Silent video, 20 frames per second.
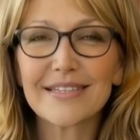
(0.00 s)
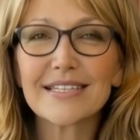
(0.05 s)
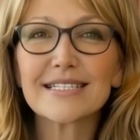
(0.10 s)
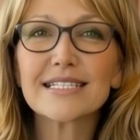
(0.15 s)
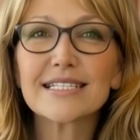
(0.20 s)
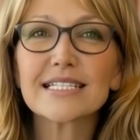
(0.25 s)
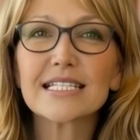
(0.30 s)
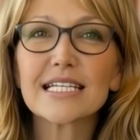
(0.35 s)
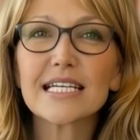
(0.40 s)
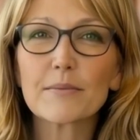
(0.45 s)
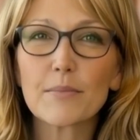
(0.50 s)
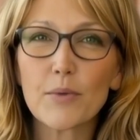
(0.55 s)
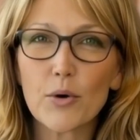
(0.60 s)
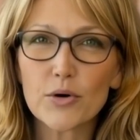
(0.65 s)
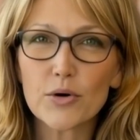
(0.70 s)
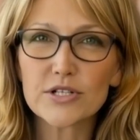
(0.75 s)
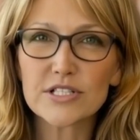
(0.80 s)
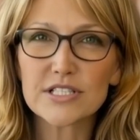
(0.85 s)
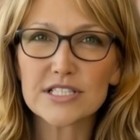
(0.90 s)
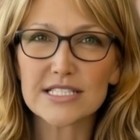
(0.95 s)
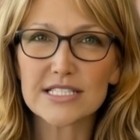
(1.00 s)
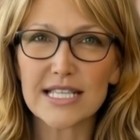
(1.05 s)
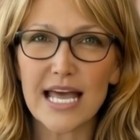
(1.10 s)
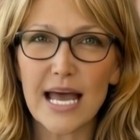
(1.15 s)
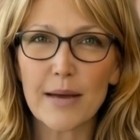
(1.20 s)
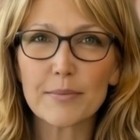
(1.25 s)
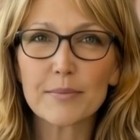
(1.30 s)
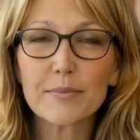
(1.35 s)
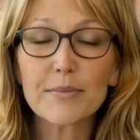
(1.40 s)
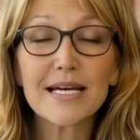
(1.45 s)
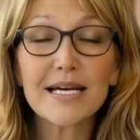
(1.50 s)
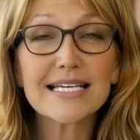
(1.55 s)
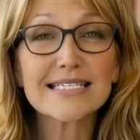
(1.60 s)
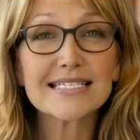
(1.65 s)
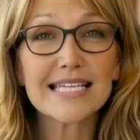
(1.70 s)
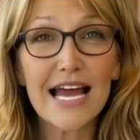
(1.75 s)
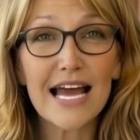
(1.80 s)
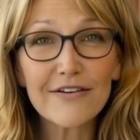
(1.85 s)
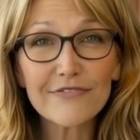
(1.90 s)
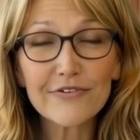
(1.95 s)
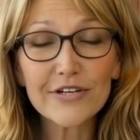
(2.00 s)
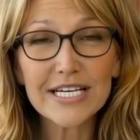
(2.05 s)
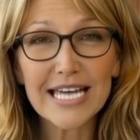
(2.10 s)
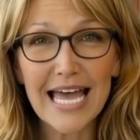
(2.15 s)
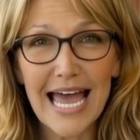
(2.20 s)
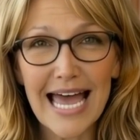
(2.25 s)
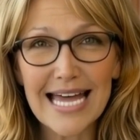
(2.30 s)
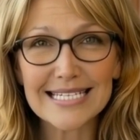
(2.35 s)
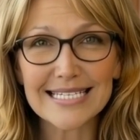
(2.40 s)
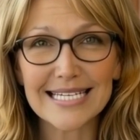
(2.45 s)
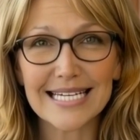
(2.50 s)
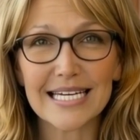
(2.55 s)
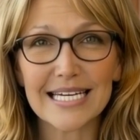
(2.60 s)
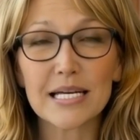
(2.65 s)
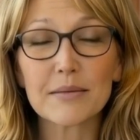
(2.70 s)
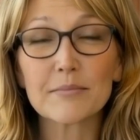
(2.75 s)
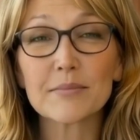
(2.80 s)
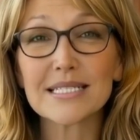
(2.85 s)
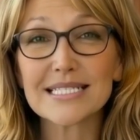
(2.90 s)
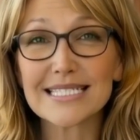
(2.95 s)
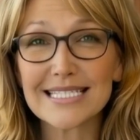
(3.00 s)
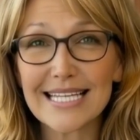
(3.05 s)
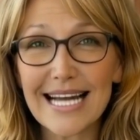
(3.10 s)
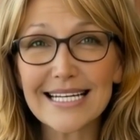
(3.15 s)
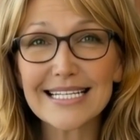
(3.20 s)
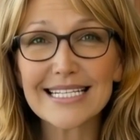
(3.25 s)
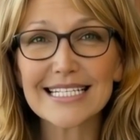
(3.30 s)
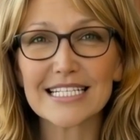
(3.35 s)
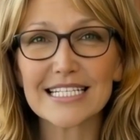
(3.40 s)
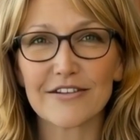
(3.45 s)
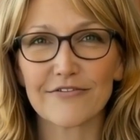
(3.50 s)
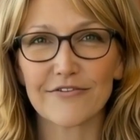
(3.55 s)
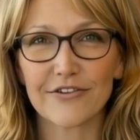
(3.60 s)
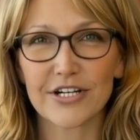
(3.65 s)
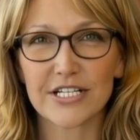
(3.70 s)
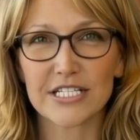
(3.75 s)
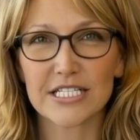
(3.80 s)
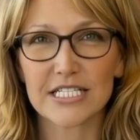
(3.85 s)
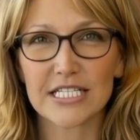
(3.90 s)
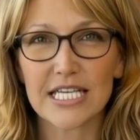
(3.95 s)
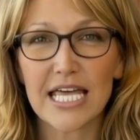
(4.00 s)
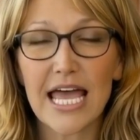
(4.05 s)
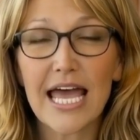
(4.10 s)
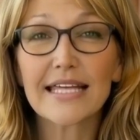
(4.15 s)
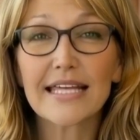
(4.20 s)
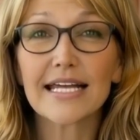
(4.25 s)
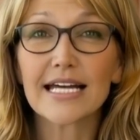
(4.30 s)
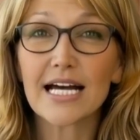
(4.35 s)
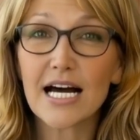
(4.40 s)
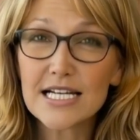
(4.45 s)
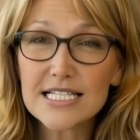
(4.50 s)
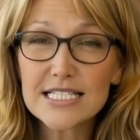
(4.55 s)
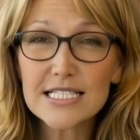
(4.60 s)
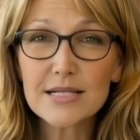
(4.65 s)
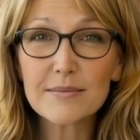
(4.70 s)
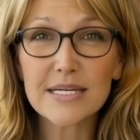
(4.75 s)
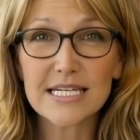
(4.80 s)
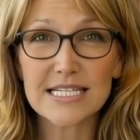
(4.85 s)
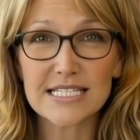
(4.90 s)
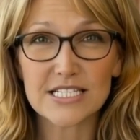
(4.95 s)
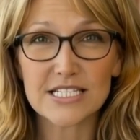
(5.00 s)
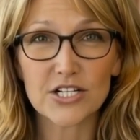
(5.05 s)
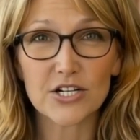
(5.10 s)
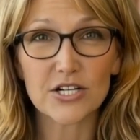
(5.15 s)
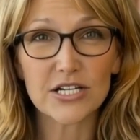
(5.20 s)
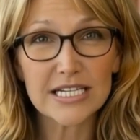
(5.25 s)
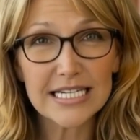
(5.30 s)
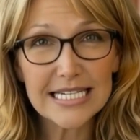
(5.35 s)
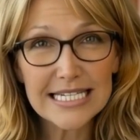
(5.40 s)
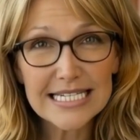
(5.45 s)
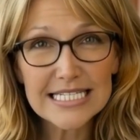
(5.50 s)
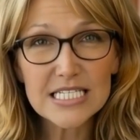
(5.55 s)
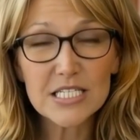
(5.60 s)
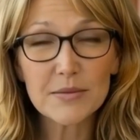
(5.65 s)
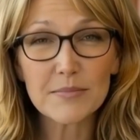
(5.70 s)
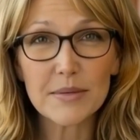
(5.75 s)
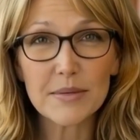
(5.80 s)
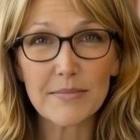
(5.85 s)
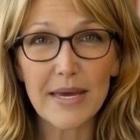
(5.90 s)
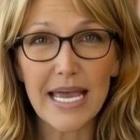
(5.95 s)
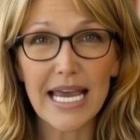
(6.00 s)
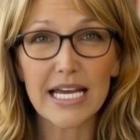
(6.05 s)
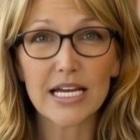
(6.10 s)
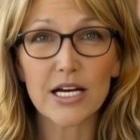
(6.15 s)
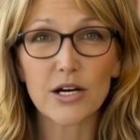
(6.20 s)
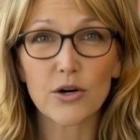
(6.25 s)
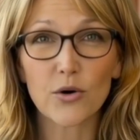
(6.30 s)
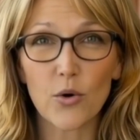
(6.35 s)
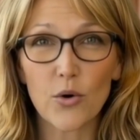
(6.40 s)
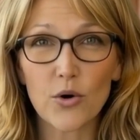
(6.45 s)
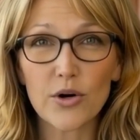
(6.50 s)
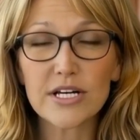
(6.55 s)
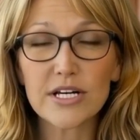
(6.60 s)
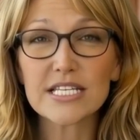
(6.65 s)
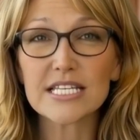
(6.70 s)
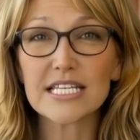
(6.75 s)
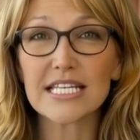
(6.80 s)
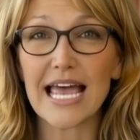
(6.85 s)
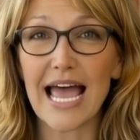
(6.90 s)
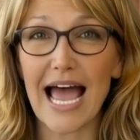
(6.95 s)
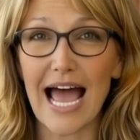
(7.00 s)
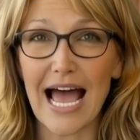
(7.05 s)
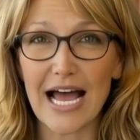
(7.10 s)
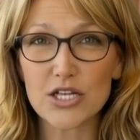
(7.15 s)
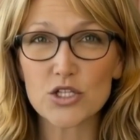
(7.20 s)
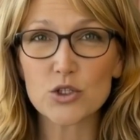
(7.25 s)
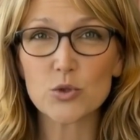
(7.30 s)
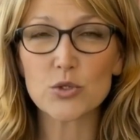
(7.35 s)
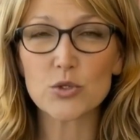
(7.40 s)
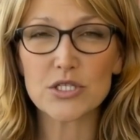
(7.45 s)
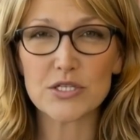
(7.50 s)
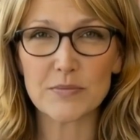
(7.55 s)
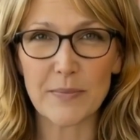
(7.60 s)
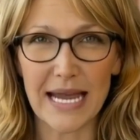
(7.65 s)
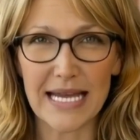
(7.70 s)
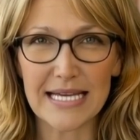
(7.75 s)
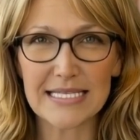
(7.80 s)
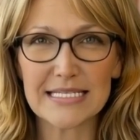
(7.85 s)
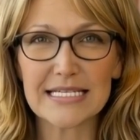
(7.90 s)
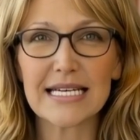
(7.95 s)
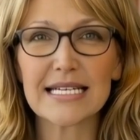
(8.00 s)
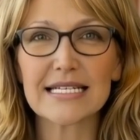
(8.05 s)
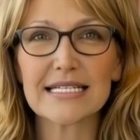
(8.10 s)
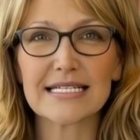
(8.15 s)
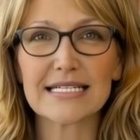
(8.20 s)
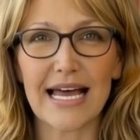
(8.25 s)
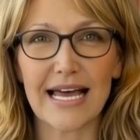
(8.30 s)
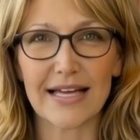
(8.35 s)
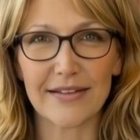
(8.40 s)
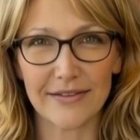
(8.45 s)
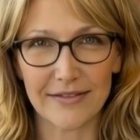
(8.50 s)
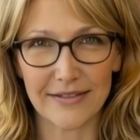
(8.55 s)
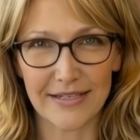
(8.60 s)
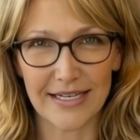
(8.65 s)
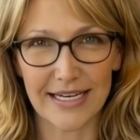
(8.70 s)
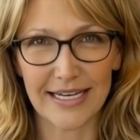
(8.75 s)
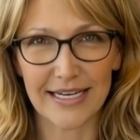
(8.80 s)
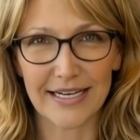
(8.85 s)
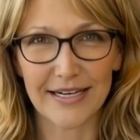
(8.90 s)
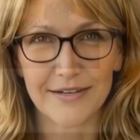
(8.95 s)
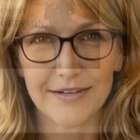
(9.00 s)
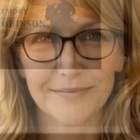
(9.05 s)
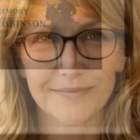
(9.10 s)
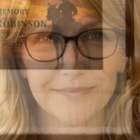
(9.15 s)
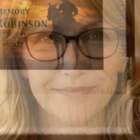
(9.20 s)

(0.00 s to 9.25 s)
This is an important step because every casket can be slightly different, and the custom insert needs to be made according to the actual space inside the lid.